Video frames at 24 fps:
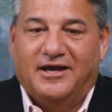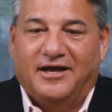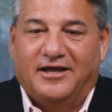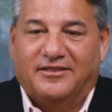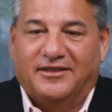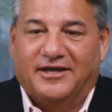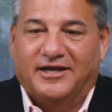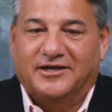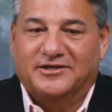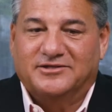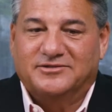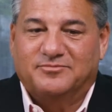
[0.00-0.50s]
I
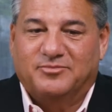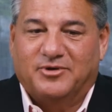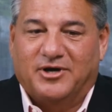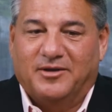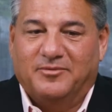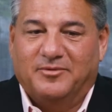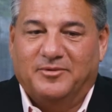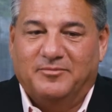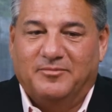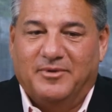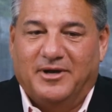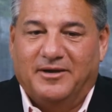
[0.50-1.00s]
think it's
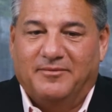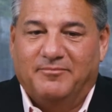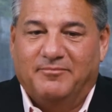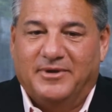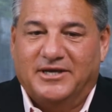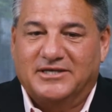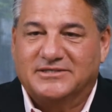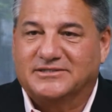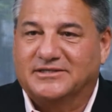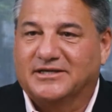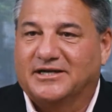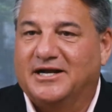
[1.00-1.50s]
probably my
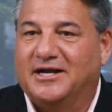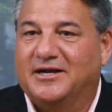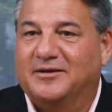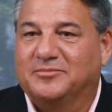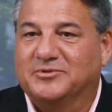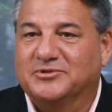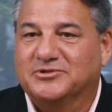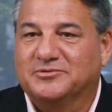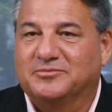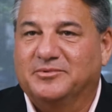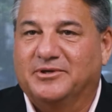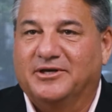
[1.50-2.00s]
best
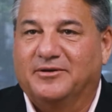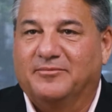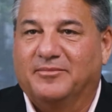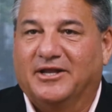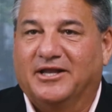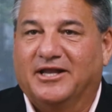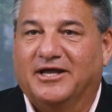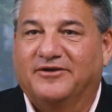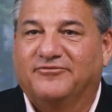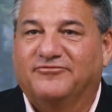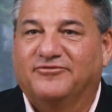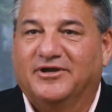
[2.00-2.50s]
accomplishment in my
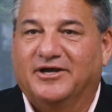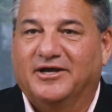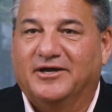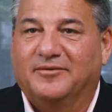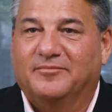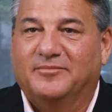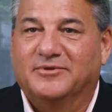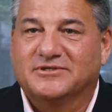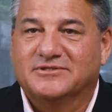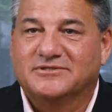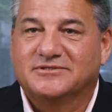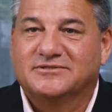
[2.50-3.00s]

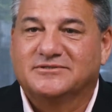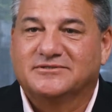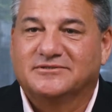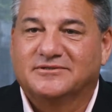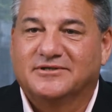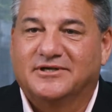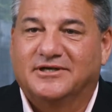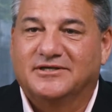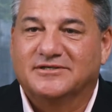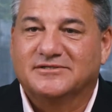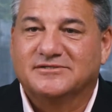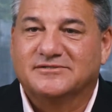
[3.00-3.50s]
lifetime is,
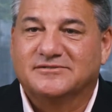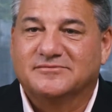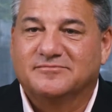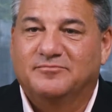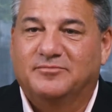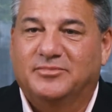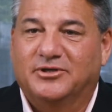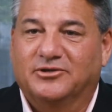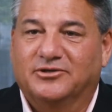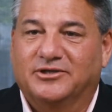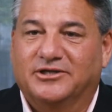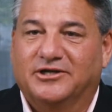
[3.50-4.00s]
is
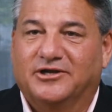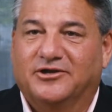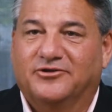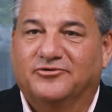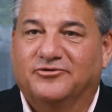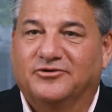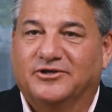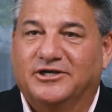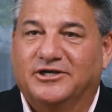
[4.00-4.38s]
building other